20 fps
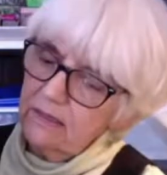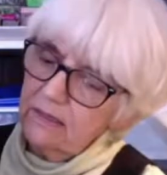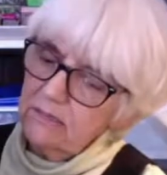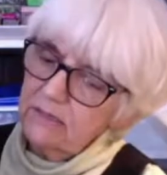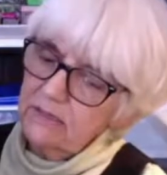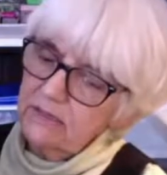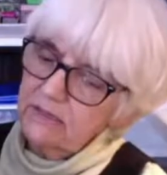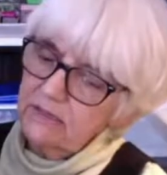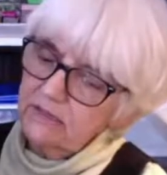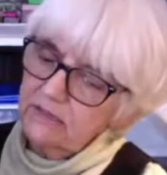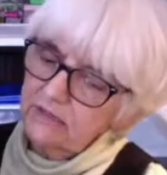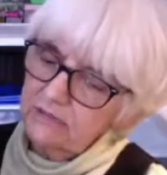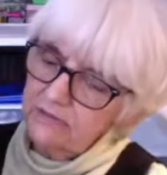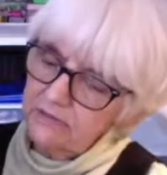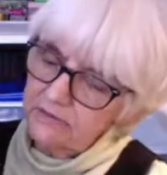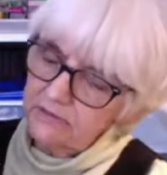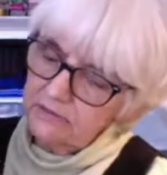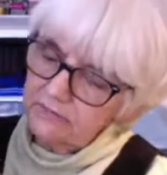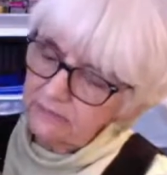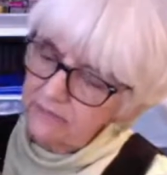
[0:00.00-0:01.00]
Please
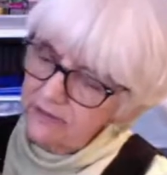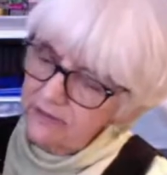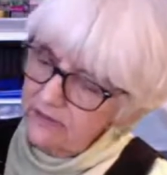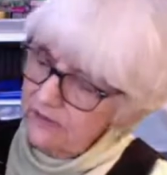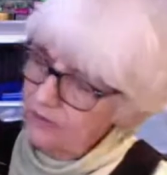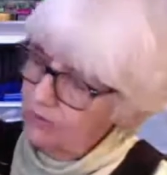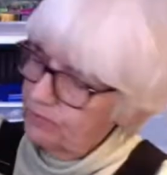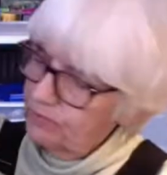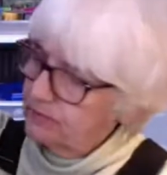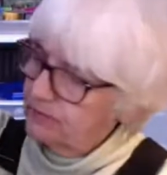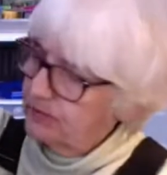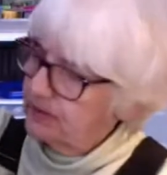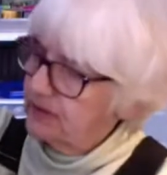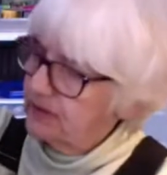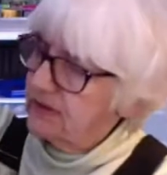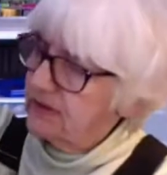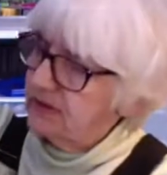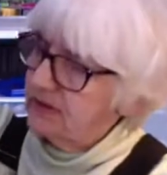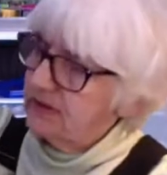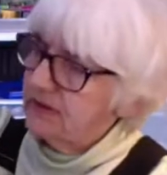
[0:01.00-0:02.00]
don't be loops
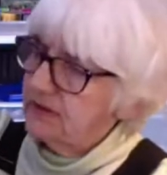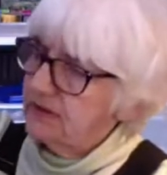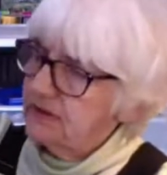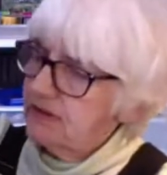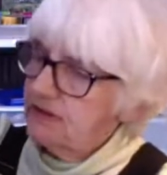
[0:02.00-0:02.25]
on there.